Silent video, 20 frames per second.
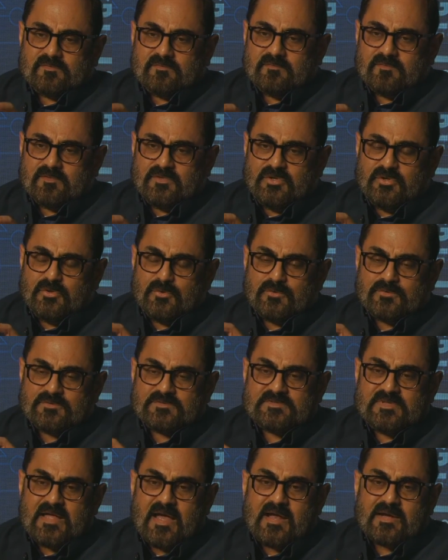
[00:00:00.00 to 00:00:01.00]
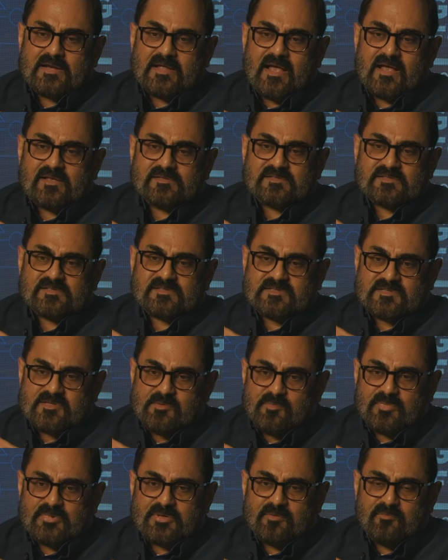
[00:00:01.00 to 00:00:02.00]
use that as a
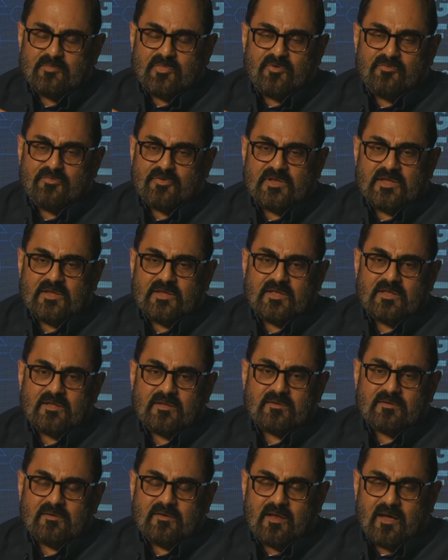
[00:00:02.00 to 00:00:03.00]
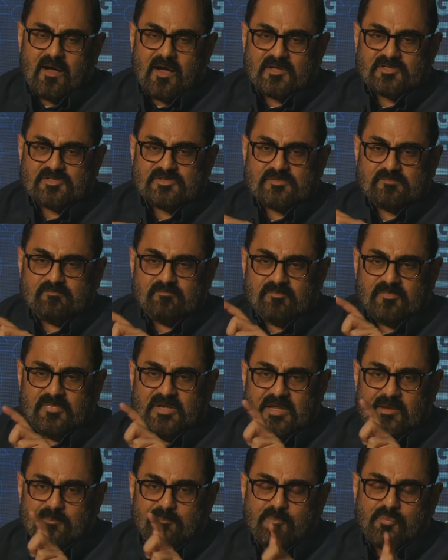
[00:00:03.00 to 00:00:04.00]
symptom of any large,
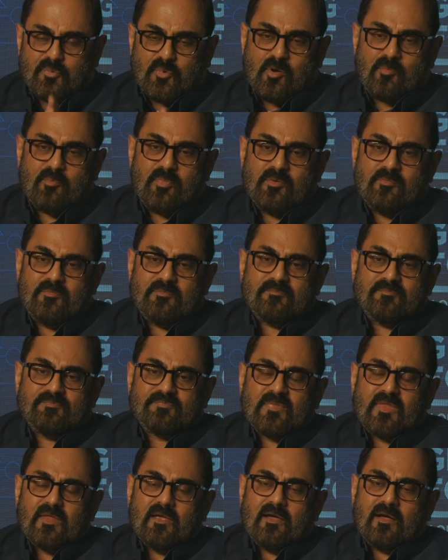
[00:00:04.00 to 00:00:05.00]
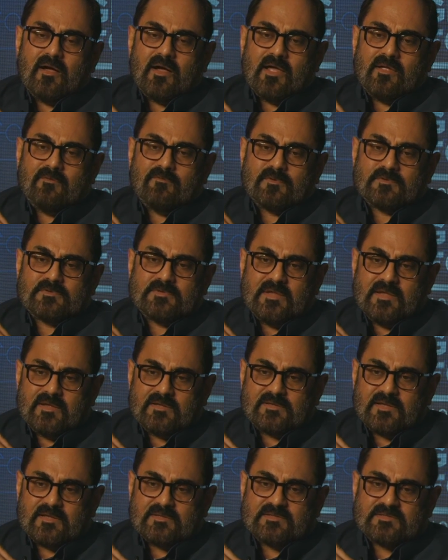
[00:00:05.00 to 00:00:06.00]
deep problem. I would
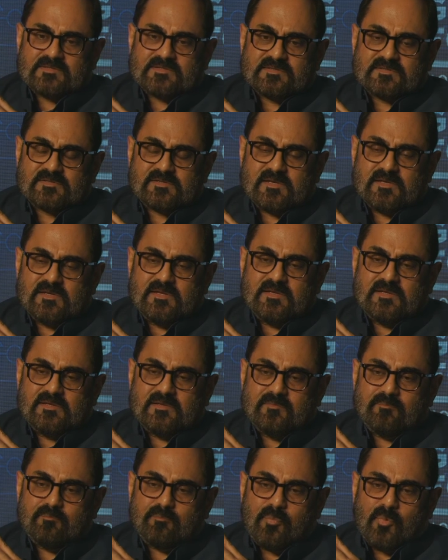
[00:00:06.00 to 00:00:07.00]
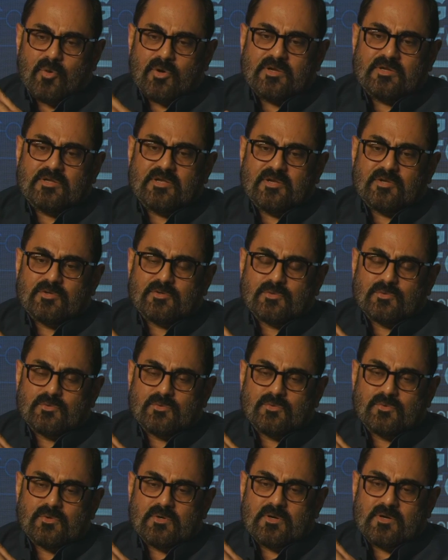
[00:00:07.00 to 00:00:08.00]
think that this is really pointing
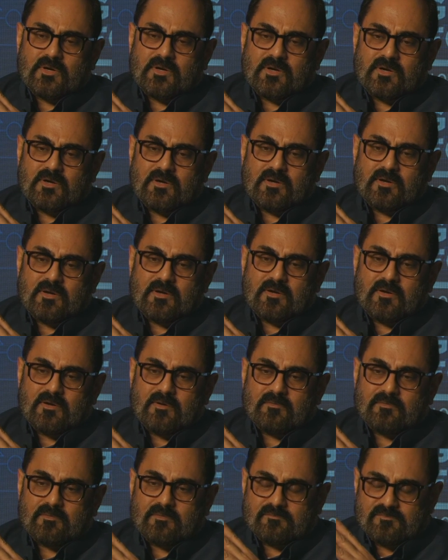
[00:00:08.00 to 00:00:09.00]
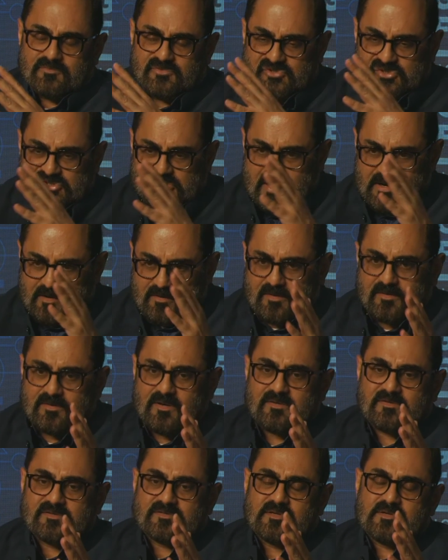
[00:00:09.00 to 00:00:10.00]
to general
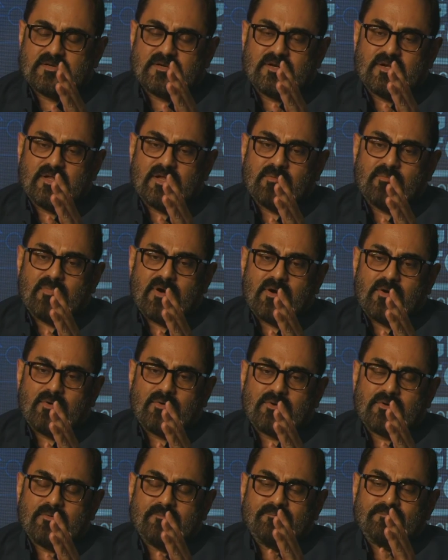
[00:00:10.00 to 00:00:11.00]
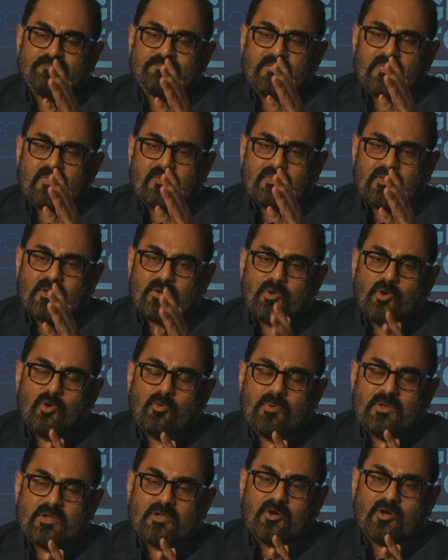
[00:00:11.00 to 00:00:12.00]
uncertainty about the
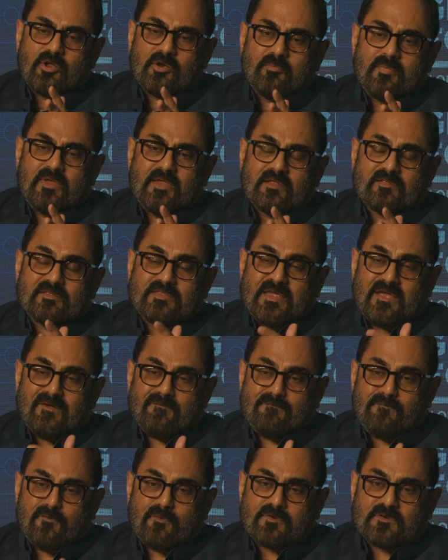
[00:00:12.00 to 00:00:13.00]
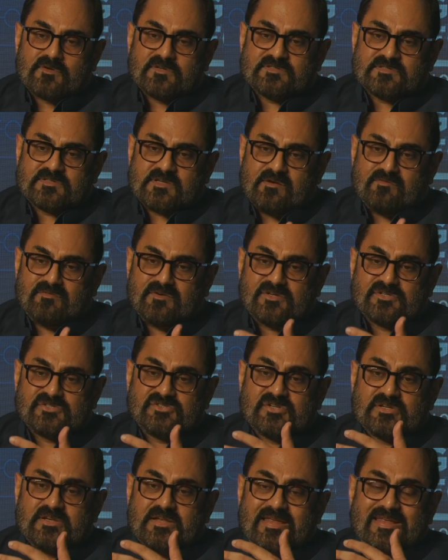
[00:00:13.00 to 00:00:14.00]
global economy and therefore risk
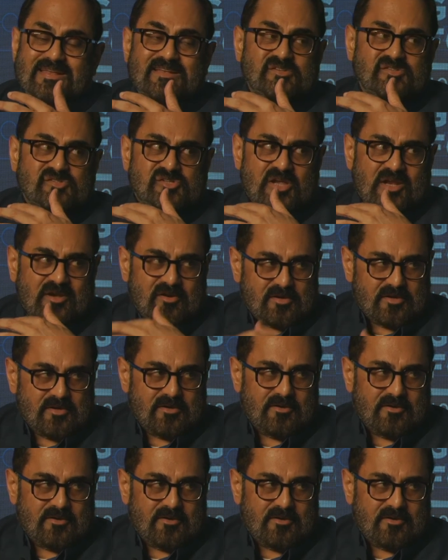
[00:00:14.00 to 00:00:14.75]
aversion in general.